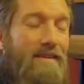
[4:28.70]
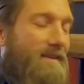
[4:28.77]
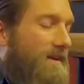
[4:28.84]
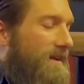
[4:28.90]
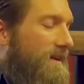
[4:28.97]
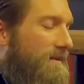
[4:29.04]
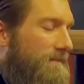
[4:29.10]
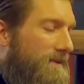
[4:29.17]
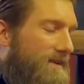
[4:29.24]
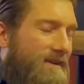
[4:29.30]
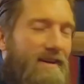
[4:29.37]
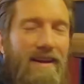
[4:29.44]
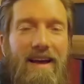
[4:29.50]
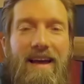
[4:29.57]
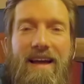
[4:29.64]
And be
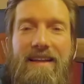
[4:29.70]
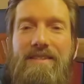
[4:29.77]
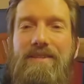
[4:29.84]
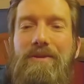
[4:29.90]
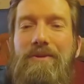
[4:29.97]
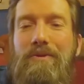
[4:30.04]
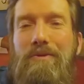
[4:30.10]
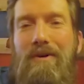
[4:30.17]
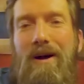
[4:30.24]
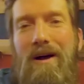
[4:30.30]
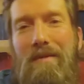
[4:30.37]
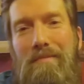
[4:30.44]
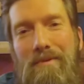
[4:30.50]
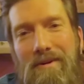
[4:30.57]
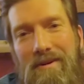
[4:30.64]
kind to
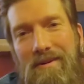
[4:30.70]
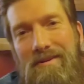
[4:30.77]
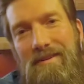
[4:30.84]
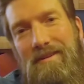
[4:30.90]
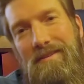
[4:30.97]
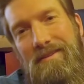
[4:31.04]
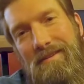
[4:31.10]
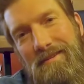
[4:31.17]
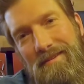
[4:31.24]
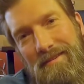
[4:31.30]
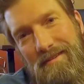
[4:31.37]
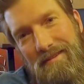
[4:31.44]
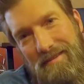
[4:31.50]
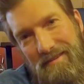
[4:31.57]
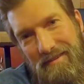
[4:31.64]
our
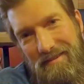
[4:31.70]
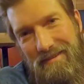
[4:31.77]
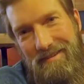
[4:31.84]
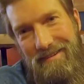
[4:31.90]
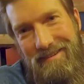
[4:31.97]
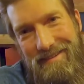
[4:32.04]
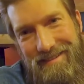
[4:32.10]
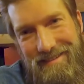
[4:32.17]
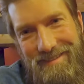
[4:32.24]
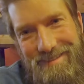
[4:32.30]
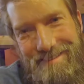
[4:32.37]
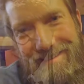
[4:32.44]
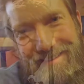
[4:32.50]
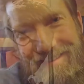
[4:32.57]
brothers.